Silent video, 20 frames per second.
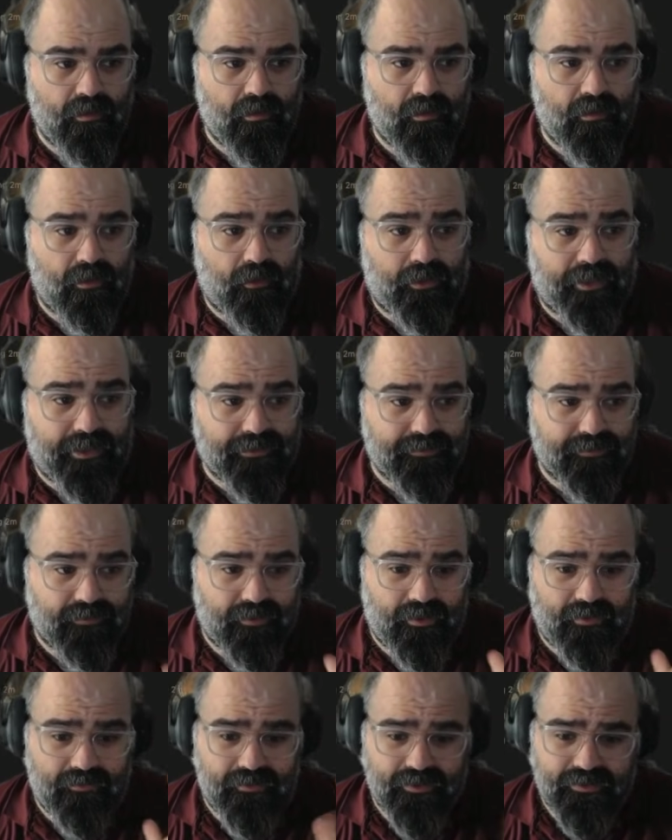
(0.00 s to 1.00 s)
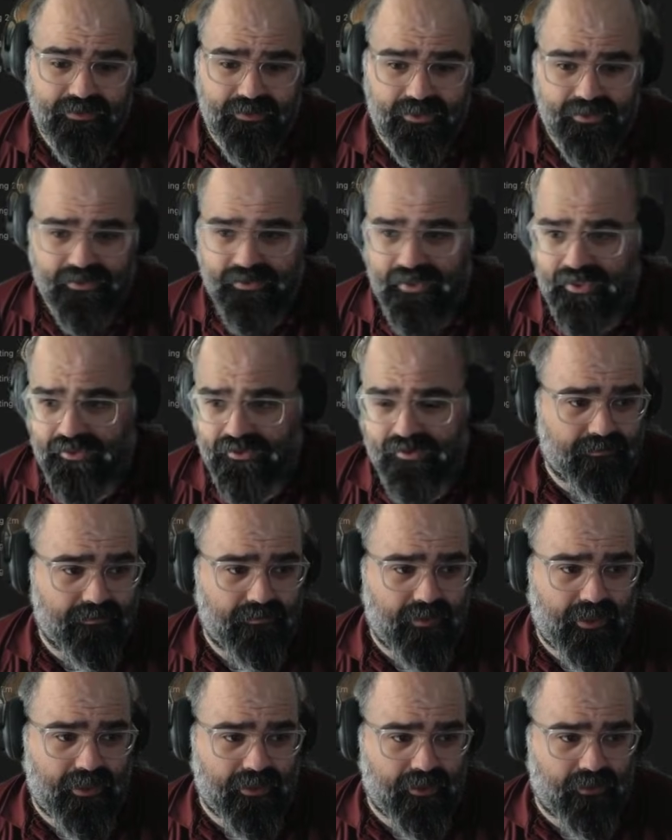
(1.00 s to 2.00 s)
Okay, so now this is actually
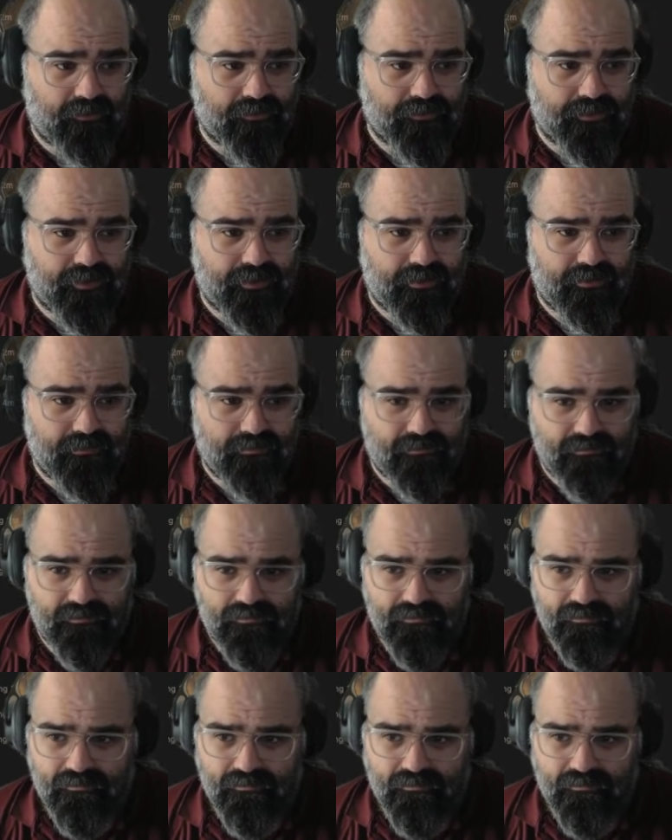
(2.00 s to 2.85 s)
my Notion,